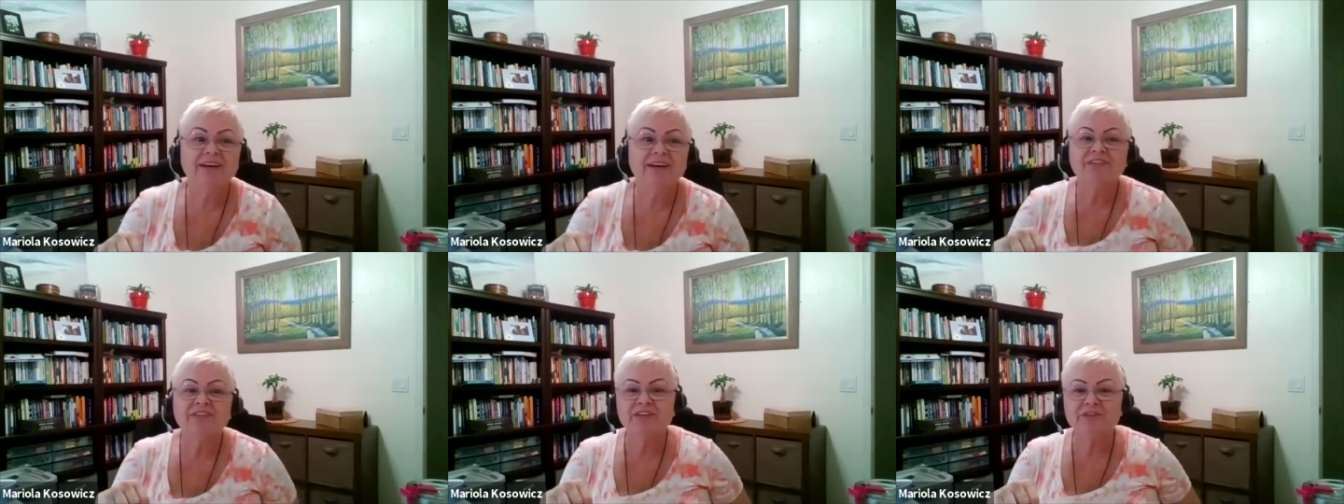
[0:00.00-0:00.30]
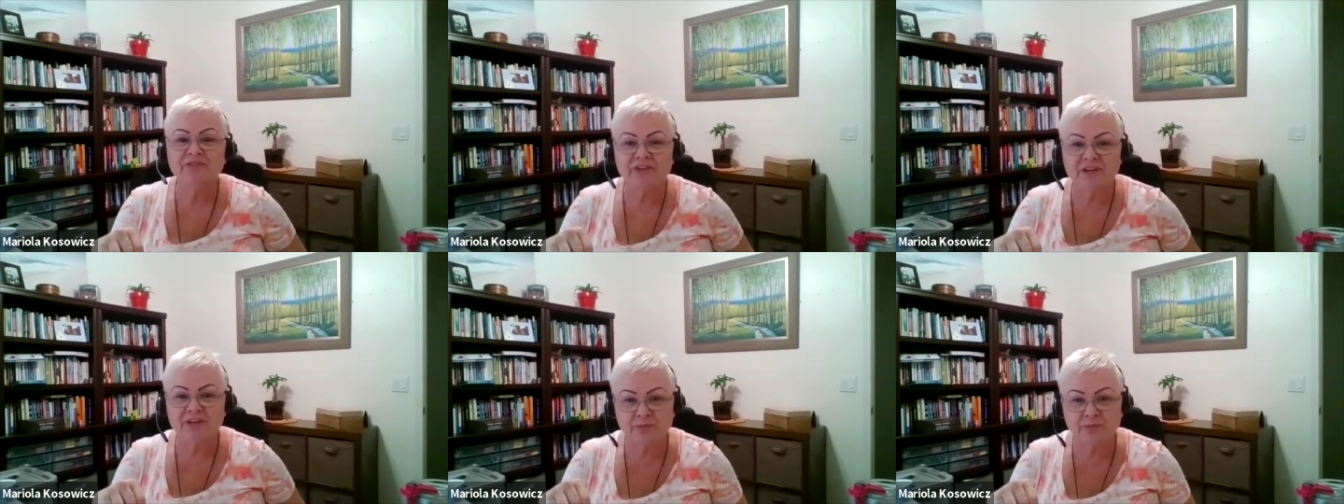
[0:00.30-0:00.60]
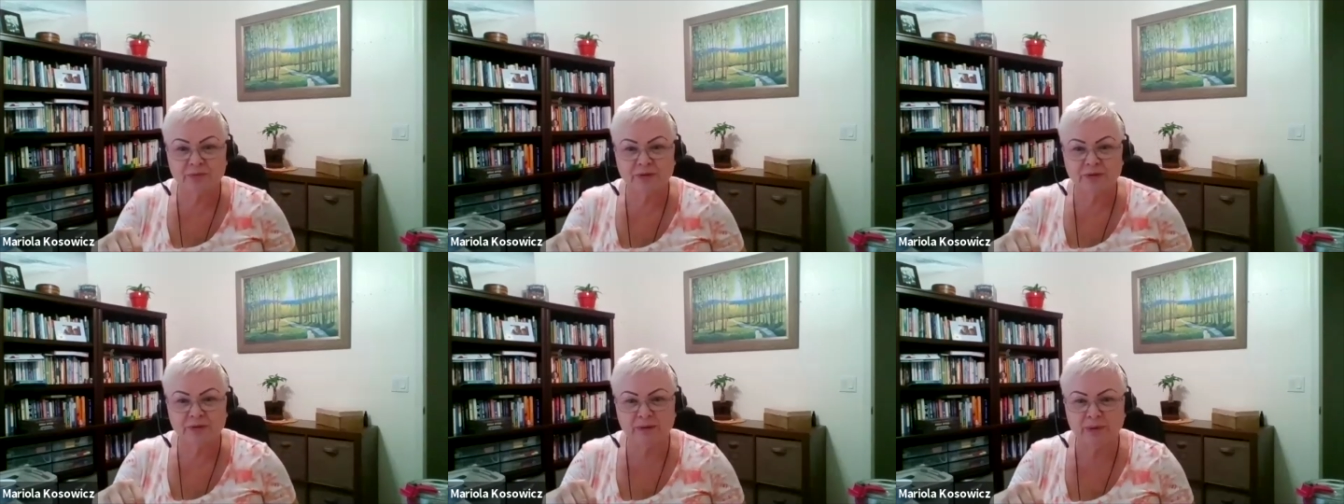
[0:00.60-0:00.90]
different
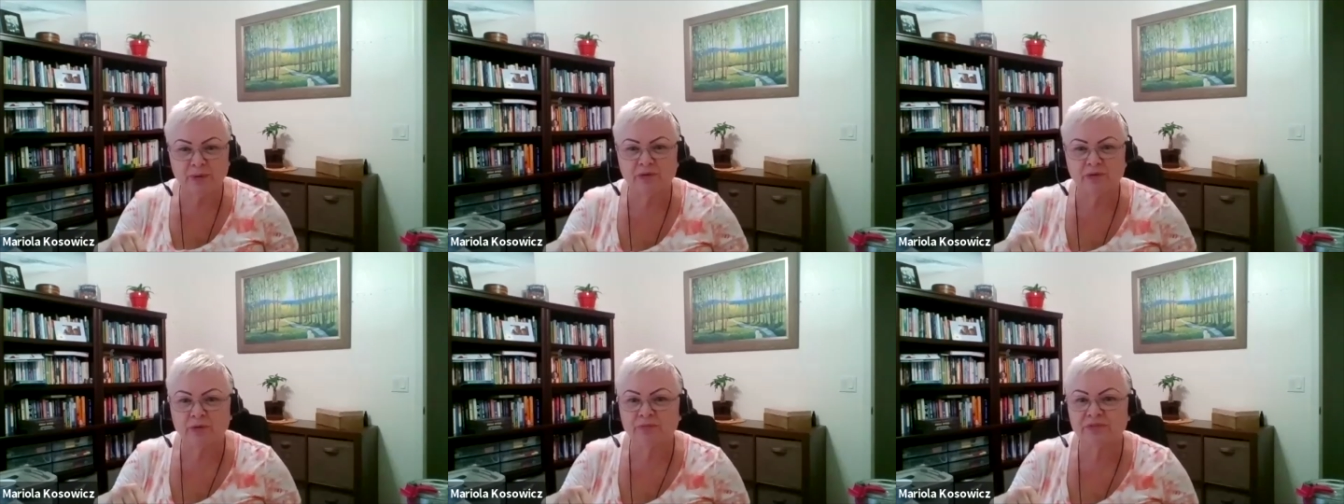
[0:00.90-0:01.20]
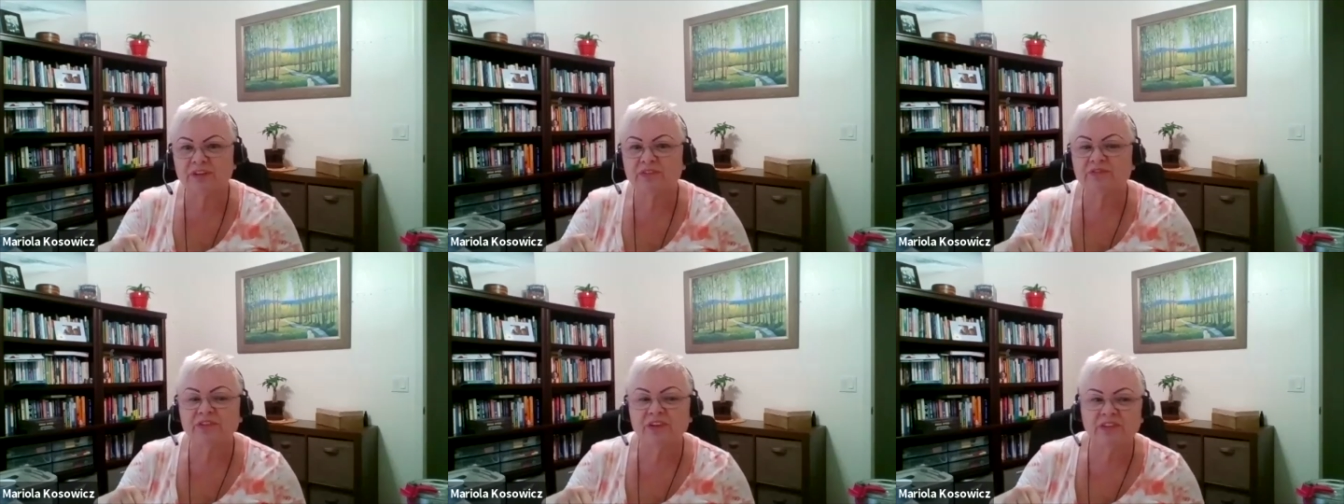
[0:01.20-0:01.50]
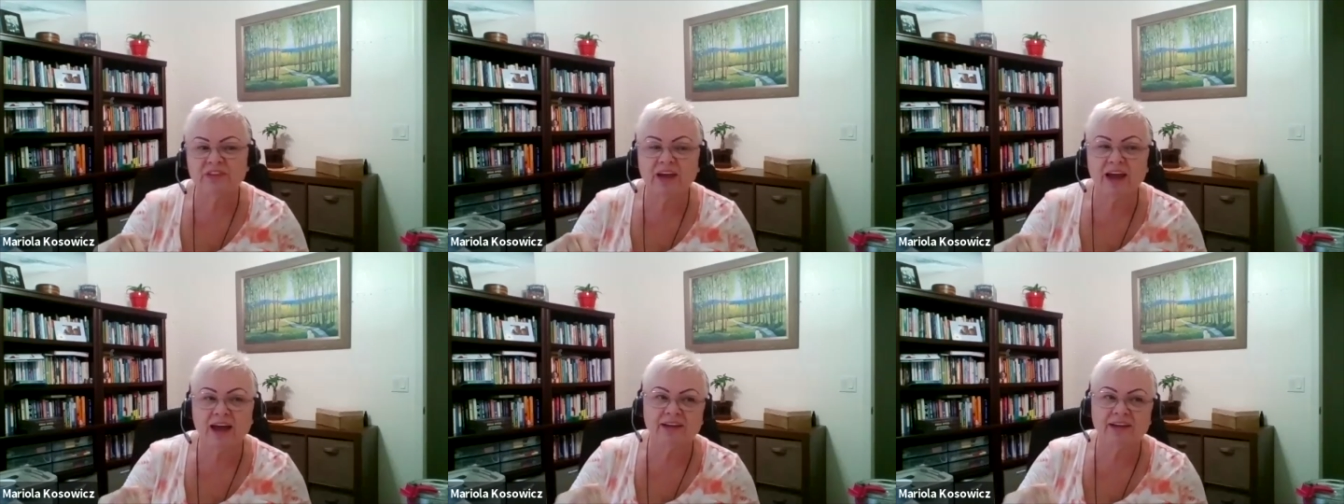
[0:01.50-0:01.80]
people from
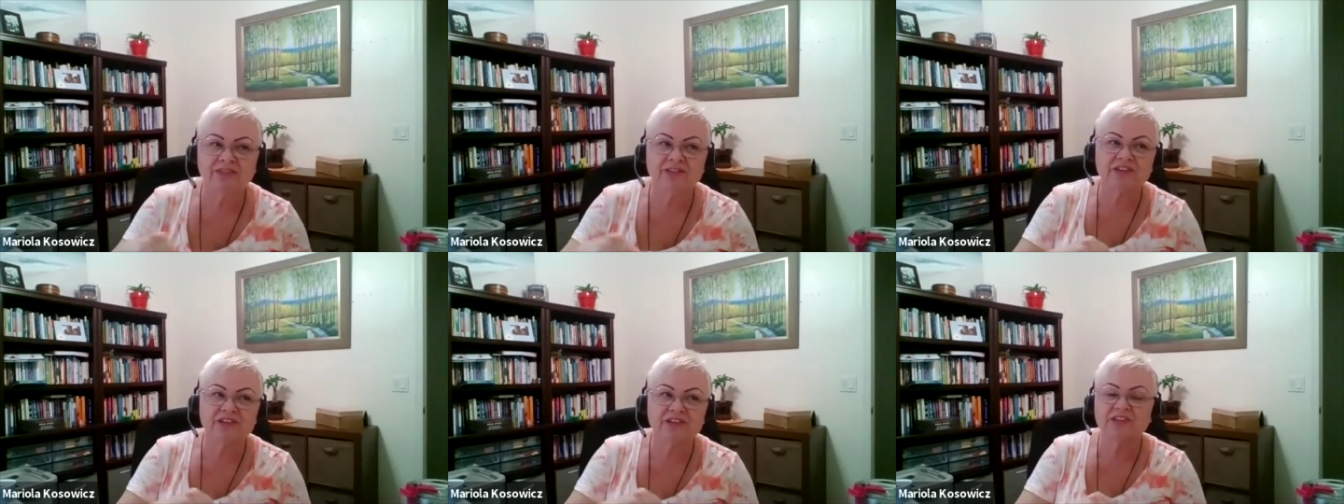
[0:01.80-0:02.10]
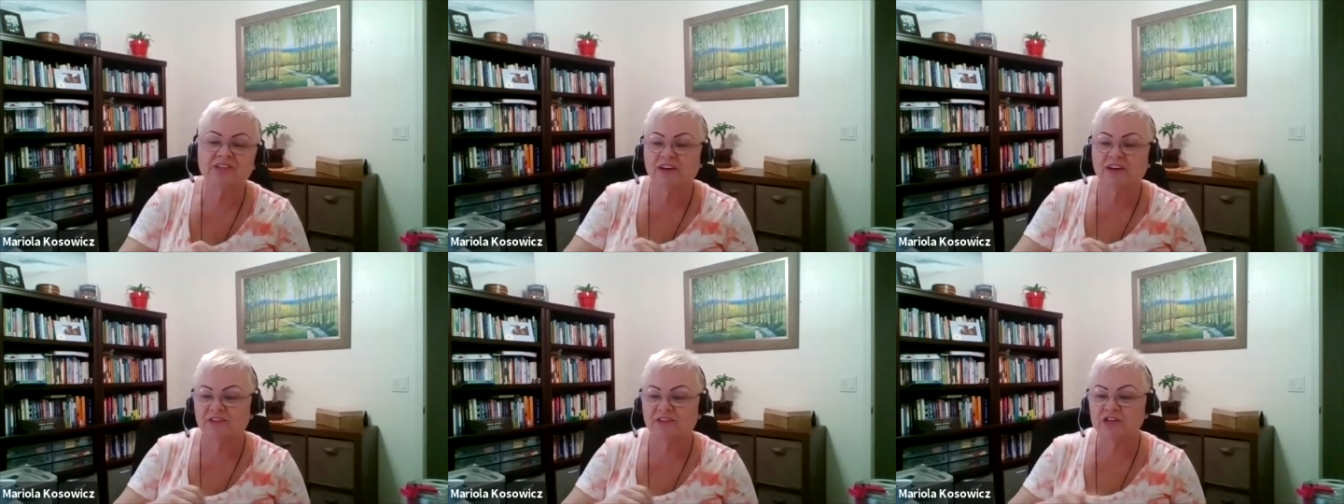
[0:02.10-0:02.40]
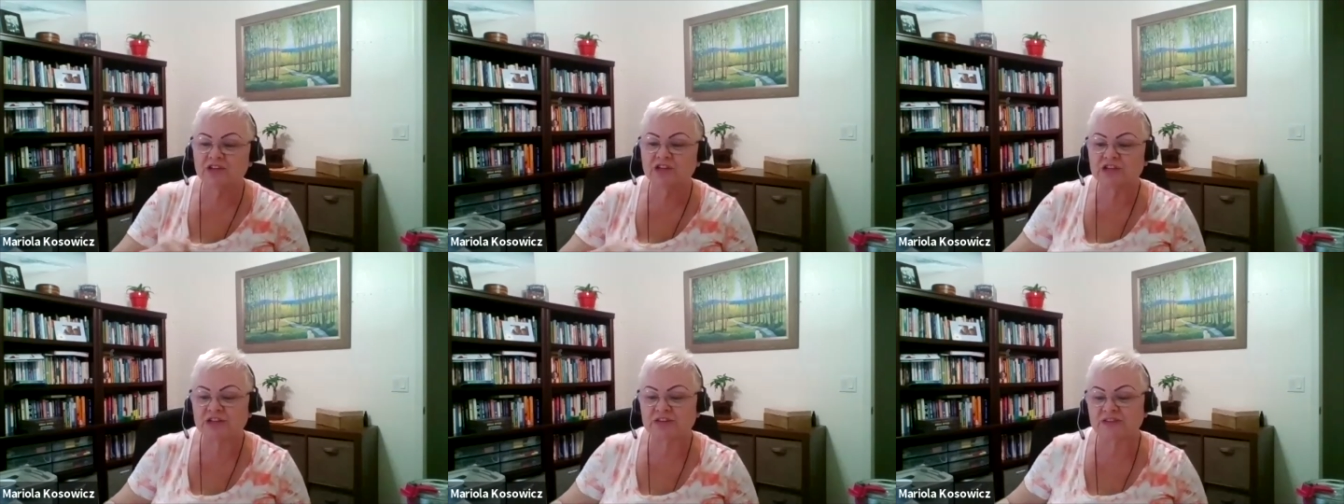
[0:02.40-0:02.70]
different country
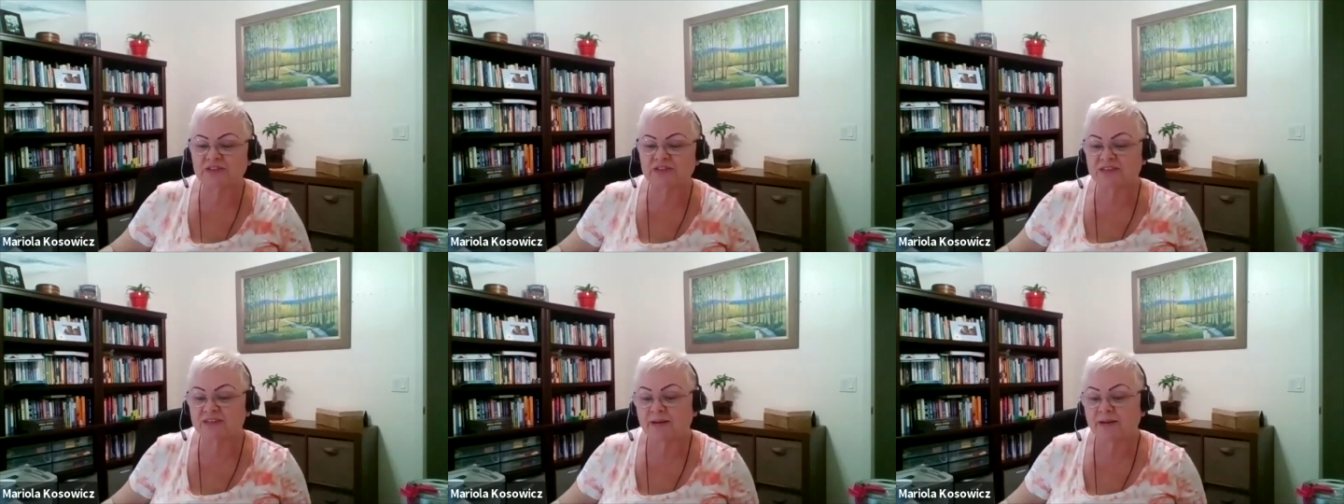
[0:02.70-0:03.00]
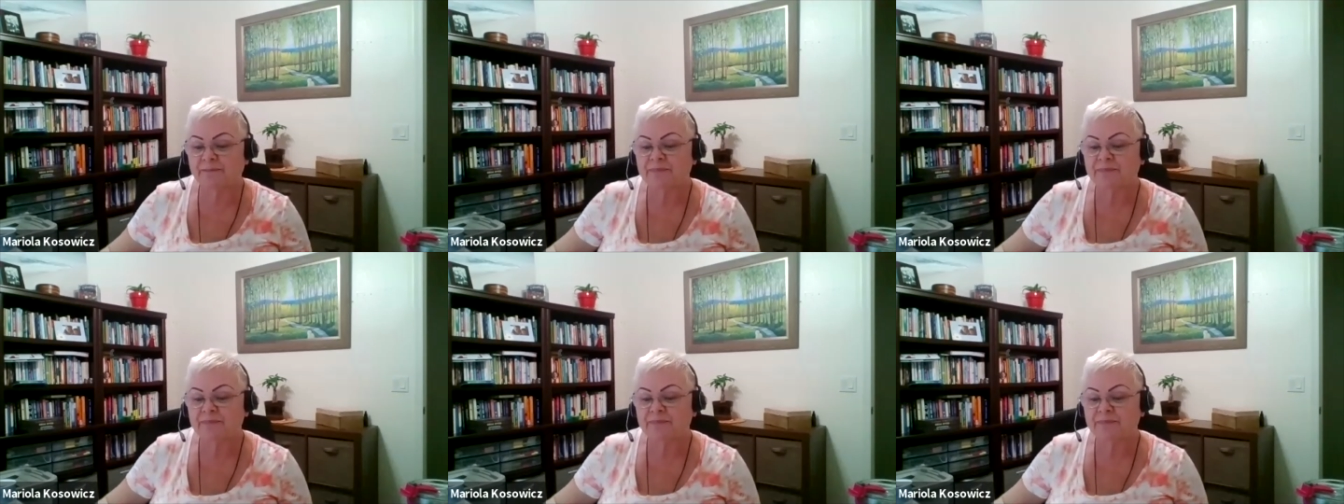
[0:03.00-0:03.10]
traditions.